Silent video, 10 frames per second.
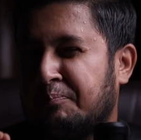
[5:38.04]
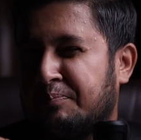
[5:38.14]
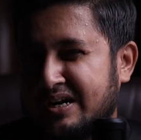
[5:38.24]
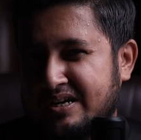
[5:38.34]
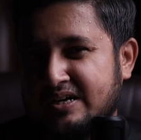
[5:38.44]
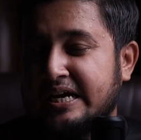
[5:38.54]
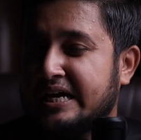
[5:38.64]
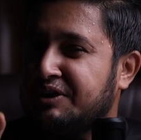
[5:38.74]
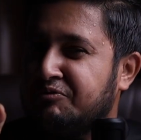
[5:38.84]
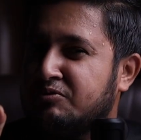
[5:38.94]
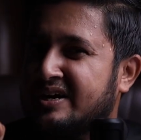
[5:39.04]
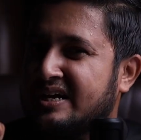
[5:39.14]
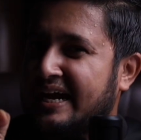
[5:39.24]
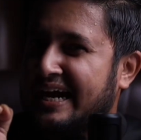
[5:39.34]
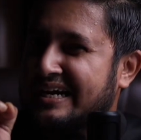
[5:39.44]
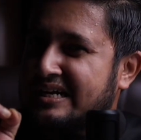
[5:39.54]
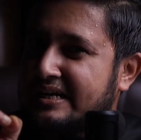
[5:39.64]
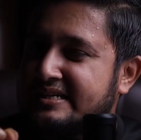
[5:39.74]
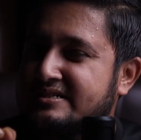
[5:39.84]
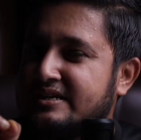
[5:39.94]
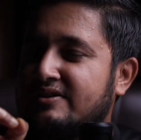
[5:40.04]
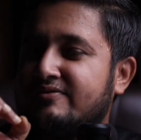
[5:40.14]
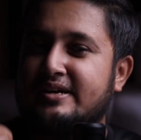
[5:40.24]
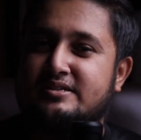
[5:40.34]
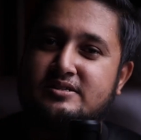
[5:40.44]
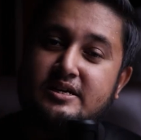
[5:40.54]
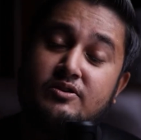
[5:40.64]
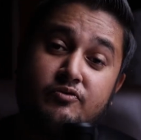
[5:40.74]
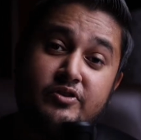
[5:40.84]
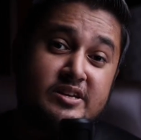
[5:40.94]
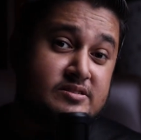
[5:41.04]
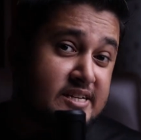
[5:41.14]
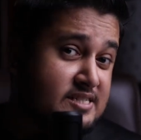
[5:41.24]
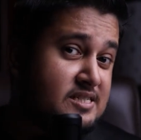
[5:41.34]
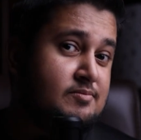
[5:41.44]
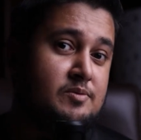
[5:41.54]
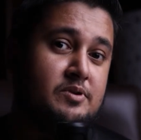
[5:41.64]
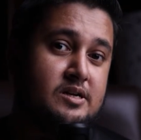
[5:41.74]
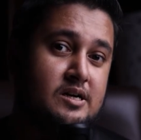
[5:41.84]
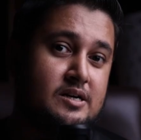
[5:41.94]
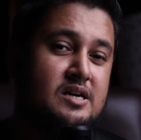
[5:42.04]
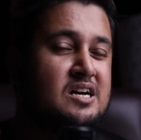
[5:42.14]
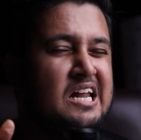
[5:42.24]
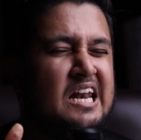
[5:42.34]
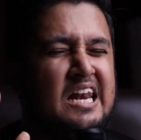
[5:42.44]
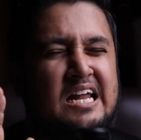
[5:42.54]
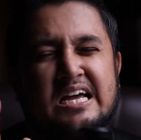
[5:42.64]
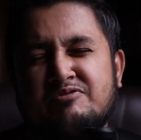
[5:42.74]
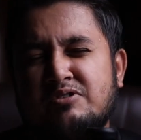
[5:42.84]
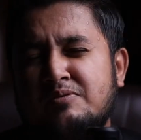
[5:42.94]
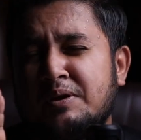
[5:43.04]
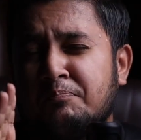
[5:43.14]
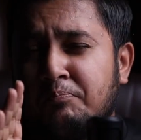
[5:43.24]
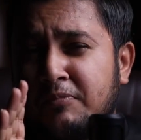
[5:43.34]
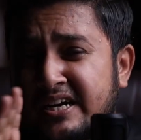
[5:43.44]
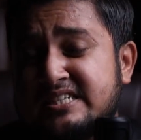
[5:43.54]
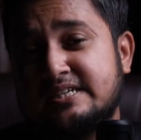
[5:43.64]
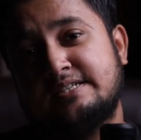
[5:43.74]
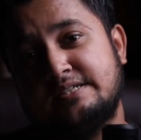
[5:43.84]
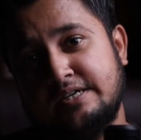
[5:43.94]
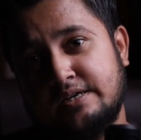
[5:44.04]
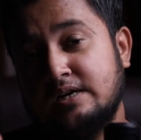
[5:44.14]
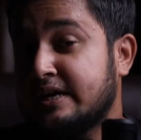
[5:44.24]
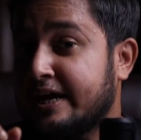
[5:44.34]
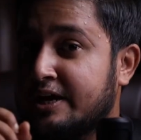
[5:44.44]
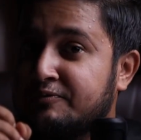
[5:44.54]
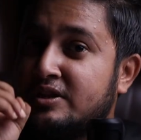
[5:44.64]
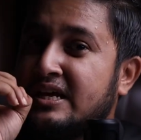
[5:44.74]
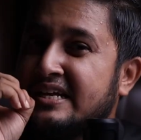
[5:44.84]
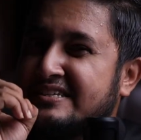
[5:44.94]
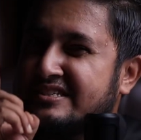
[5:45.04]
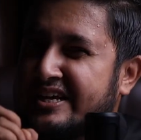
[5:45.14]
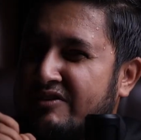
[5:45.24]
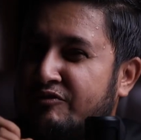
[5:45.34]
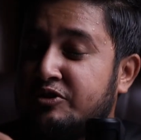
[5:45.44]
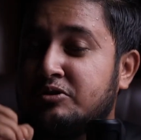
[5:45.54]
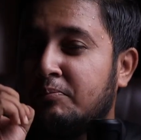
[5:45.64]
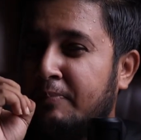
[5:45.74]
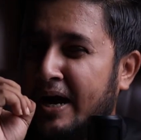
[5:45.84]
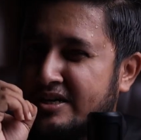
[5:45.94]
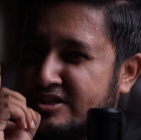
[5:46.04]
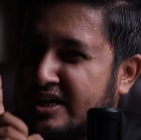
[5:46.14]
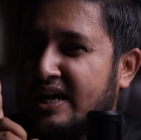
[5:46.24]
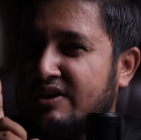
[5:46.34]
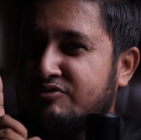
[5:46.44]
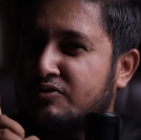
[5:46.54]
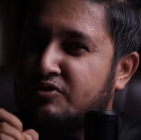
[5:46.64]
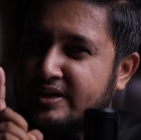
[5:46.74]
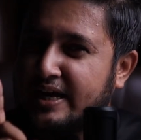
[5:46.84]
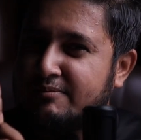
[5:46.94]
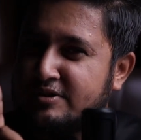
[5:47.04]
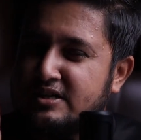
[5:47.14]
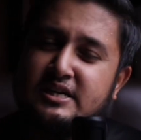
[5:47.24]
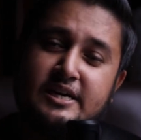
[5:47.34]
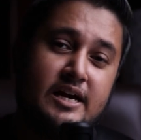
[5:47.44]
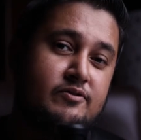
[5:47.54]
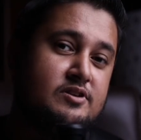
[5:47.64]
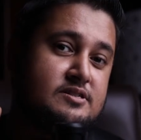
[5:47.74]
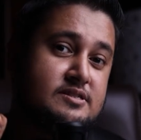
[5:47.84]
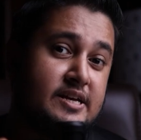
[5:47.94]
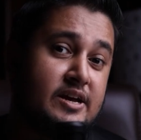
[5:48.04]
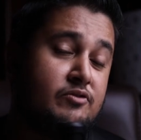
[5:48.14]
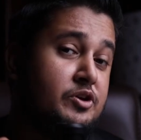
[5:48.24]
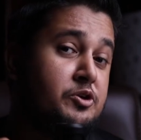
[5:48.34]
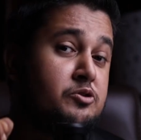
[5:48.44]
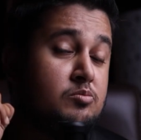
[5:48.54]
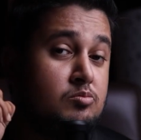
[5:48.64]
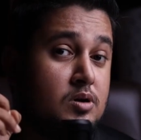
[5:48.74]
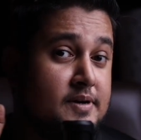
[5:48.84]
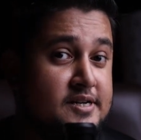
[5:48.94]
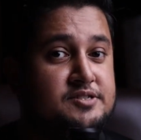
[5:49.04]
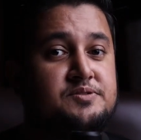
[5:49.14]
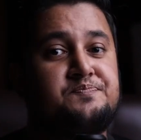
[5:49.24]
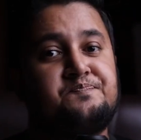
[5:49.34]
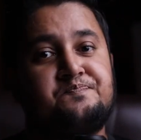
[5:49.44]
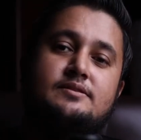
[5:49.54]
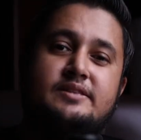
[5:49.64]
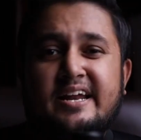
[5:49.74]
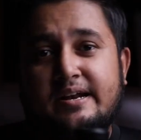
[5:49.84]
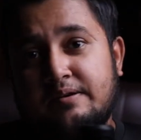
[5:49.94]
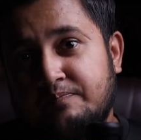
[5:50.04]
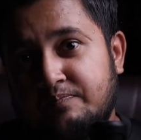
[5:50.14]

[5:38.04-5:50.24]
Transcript: but if you can at least invest in a V60 memory card, life will be much easier. It will save your battery life of your camera, it will save your moments. And then